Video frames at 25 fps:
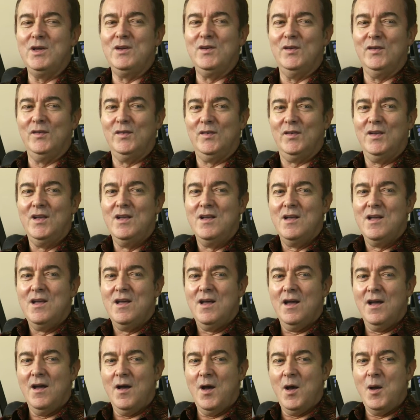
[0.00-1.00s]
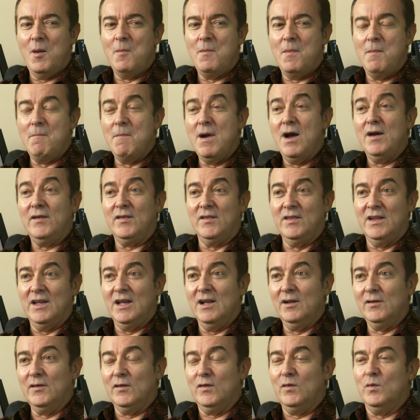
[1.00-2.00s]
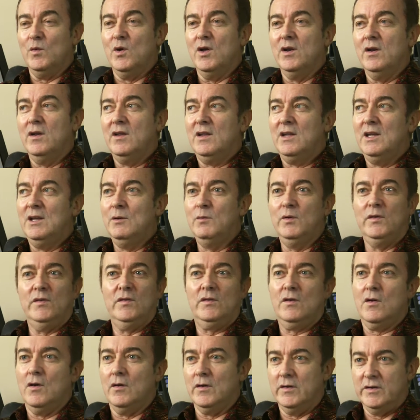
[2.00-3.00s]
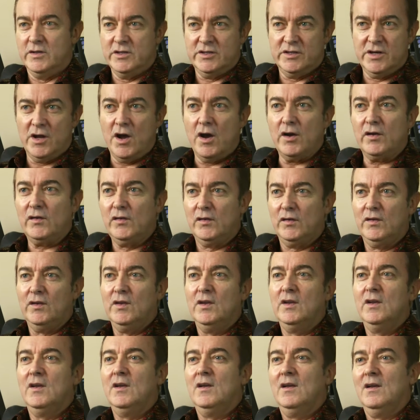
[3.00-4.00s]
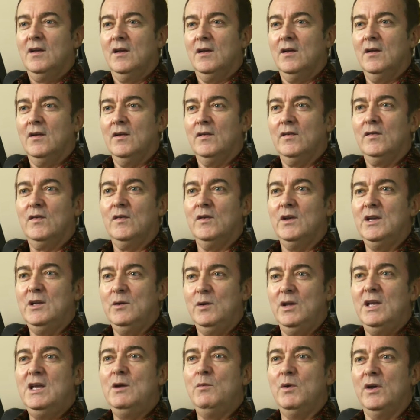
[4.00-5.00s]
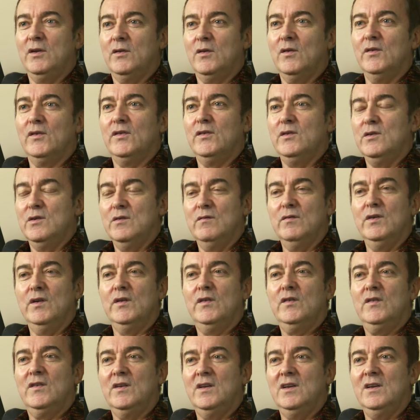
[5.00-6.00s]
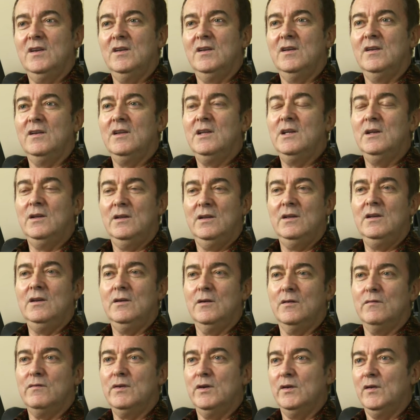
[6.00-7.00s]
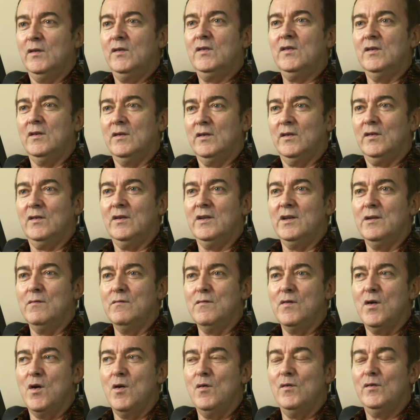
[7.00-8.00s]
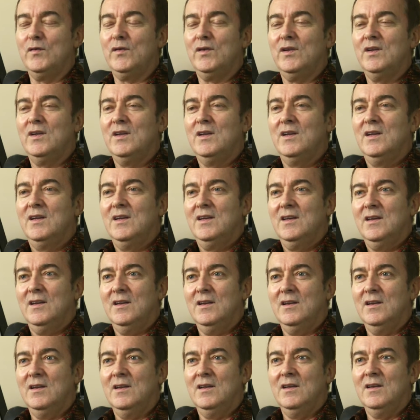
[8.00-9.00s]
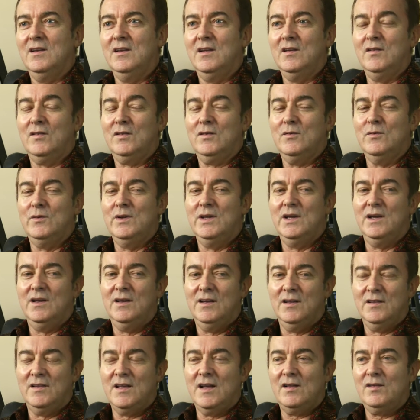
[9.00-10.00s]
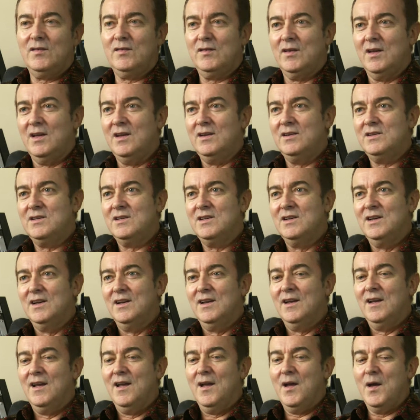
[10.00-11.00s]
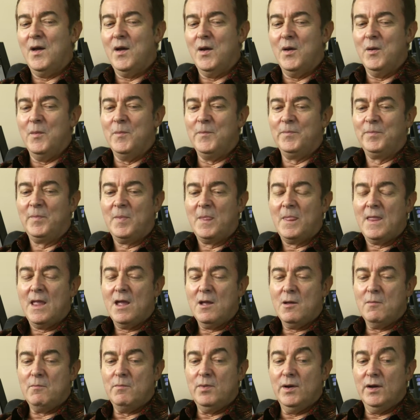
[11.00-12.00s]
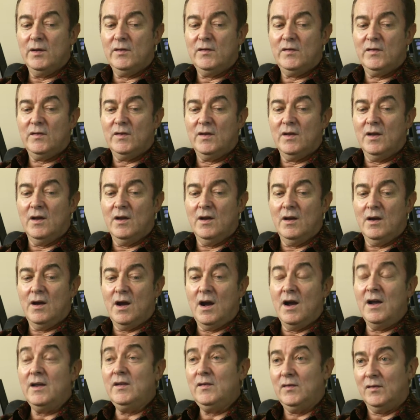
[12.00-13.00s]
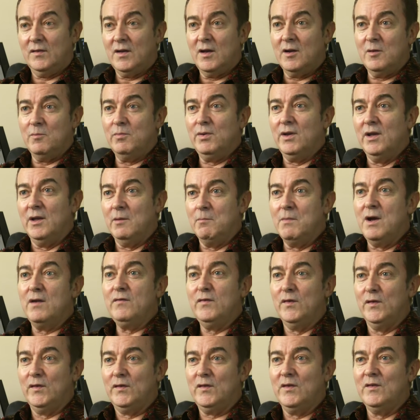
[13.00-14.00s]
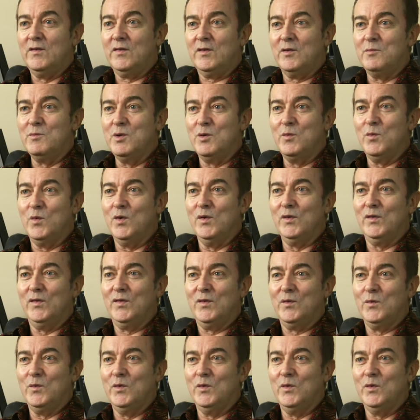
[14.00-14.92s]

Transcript: because um, Martin, the eldest one, he was college ducks. Uh, so he, he went on to university and he, he got very seriously involved in, in his career at that stage. Um, but uh, I started playing, my first instrument was,